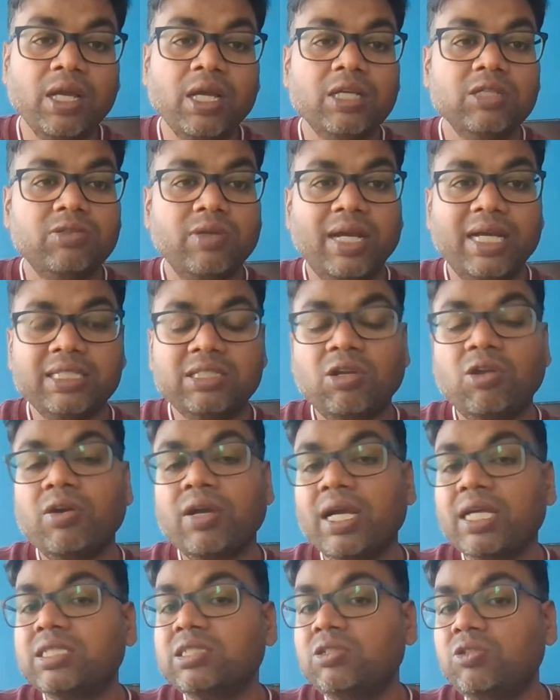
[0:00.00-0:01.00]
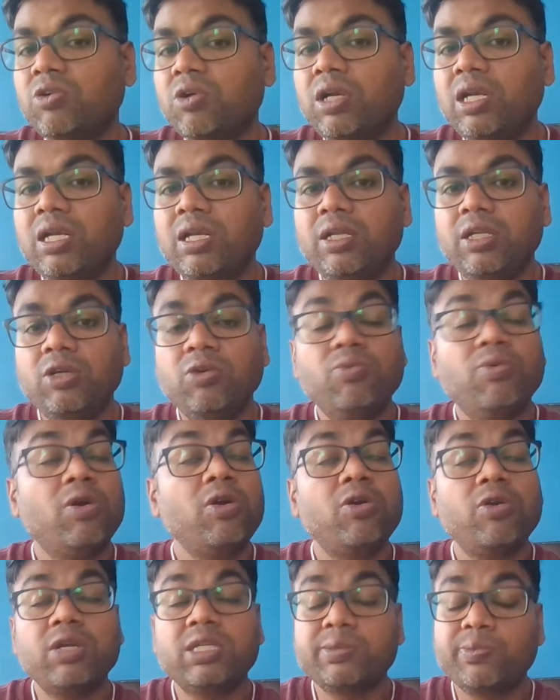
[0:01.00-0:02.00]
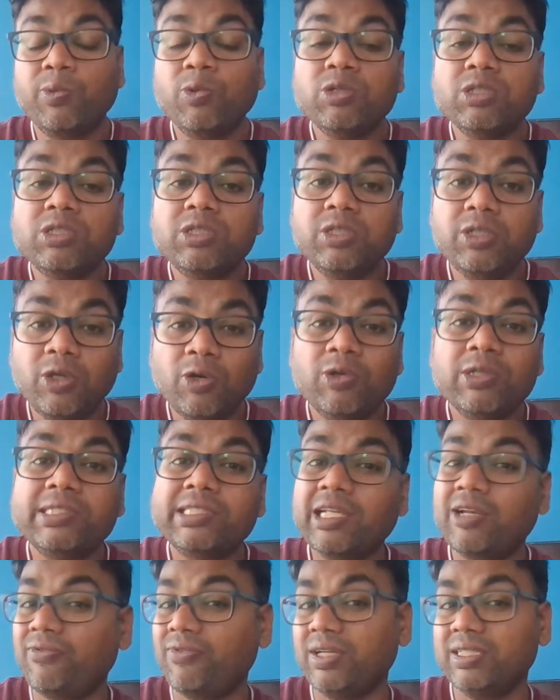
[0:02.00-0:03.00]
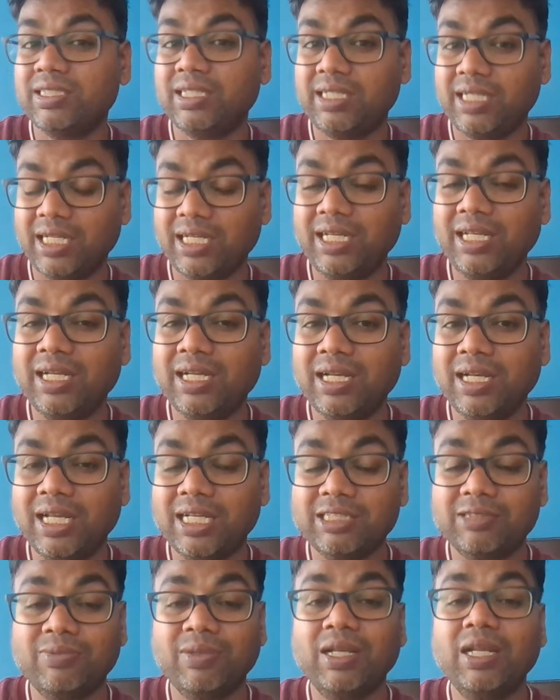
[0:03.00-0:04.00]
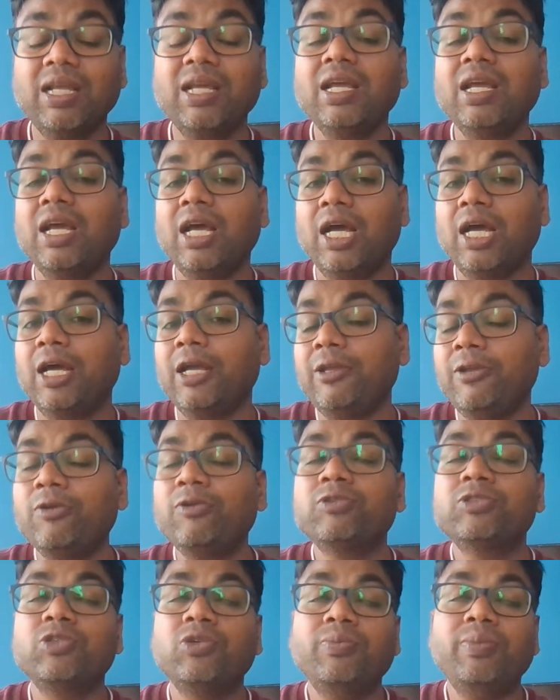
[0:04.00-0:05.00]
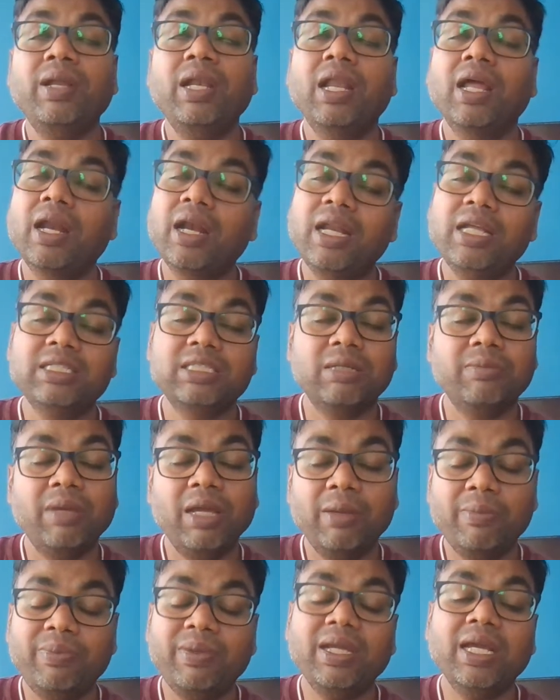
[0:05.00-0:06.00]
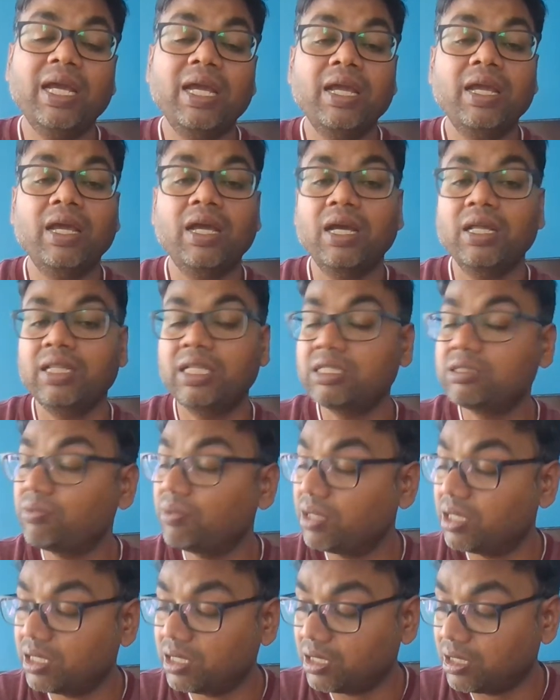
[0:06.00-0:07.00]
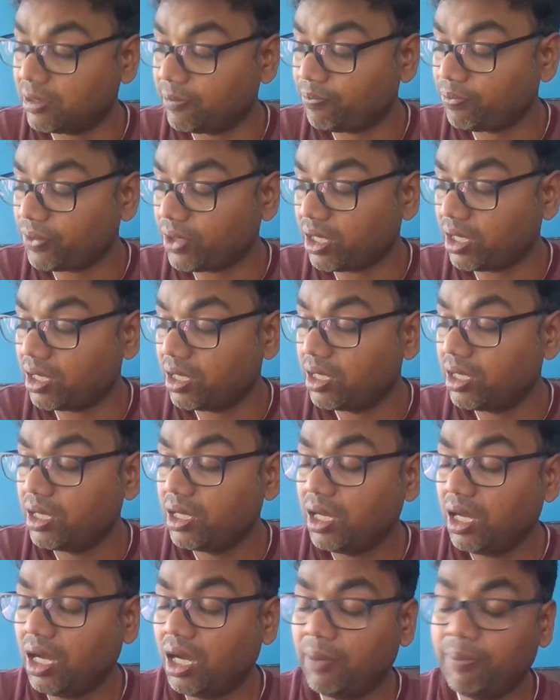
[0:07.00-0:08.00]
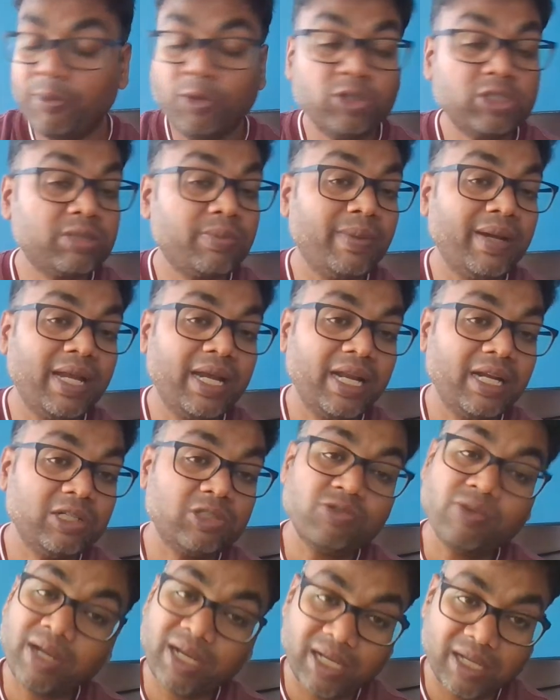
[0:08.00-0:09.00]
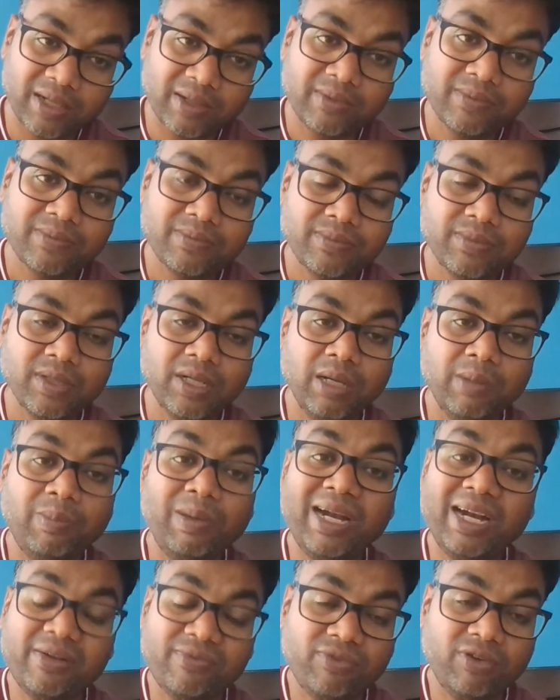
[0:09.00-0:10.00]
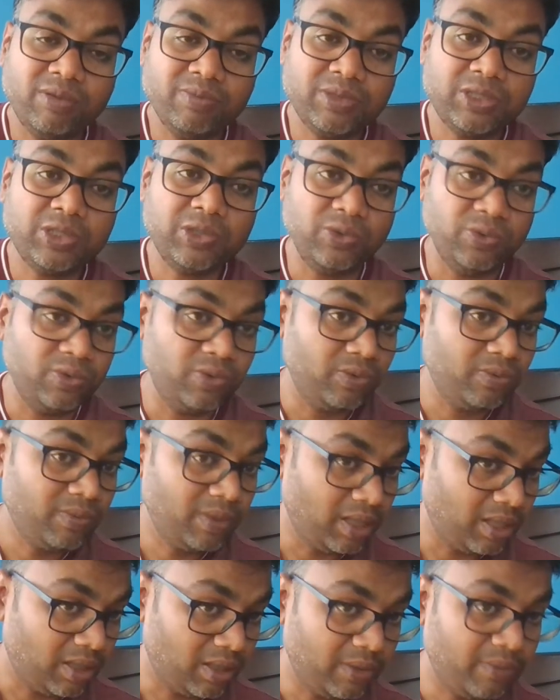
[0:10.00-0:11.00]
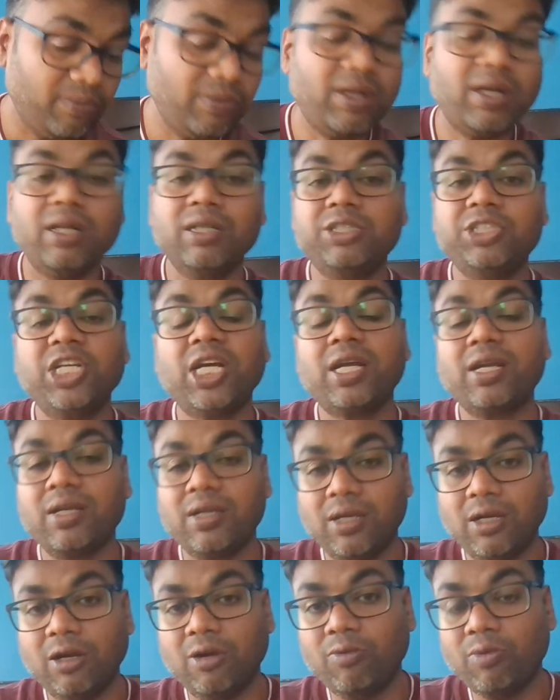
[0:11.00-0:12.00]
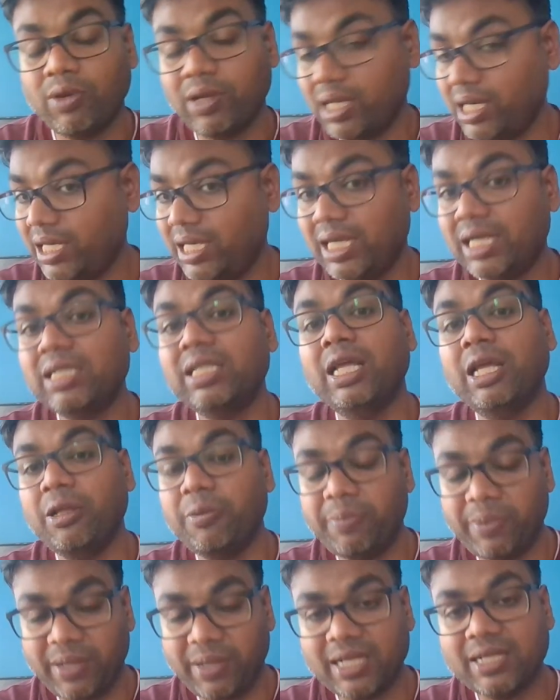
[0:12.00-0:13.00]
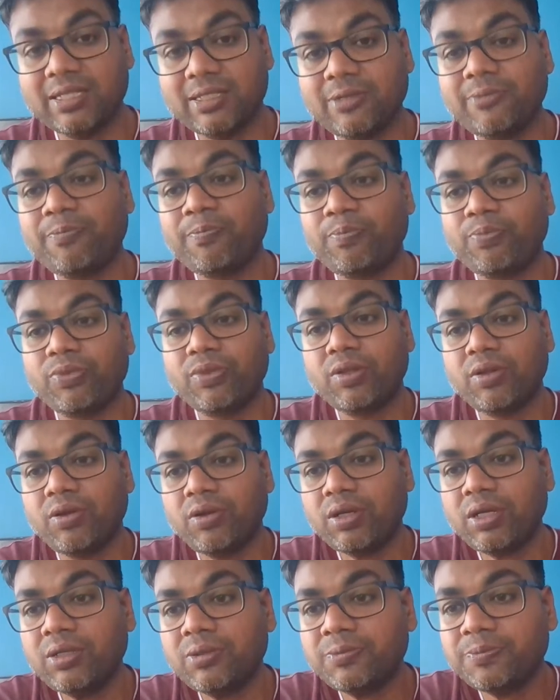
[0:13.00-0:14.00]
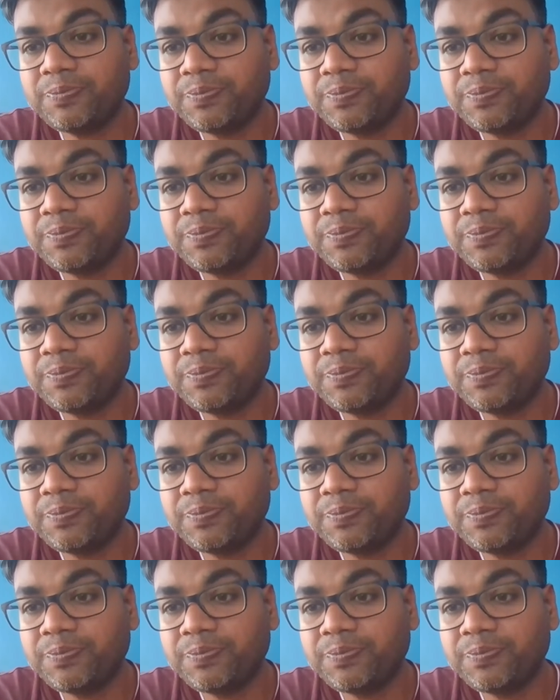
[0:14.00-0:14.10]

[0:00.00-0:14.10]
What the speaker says: So as long as you want to expose yourself as a technical as well, you should be learning some API, this one, Postman and Swagger platforms to check, validate the APIs. Okay.